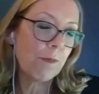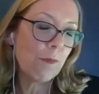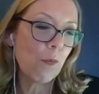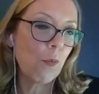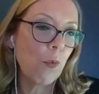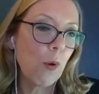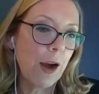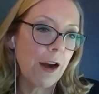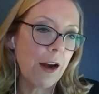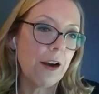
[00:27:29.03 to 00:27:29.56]

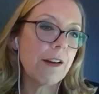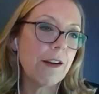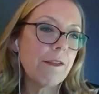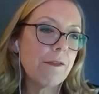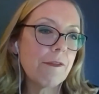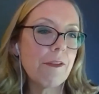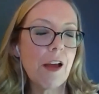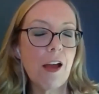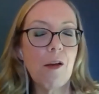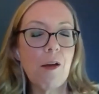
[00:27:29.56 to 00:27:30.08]
where
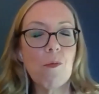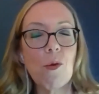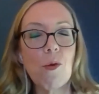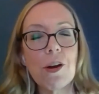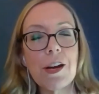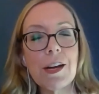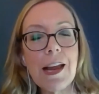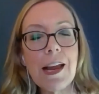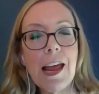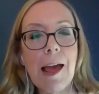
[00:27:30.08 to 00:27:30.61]

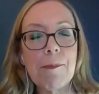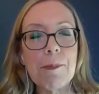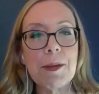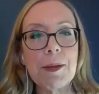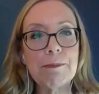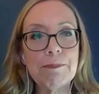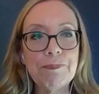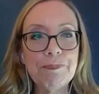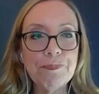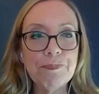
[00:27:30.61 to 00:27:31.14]
work can
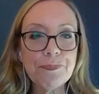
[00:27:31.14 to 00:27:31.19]
happen.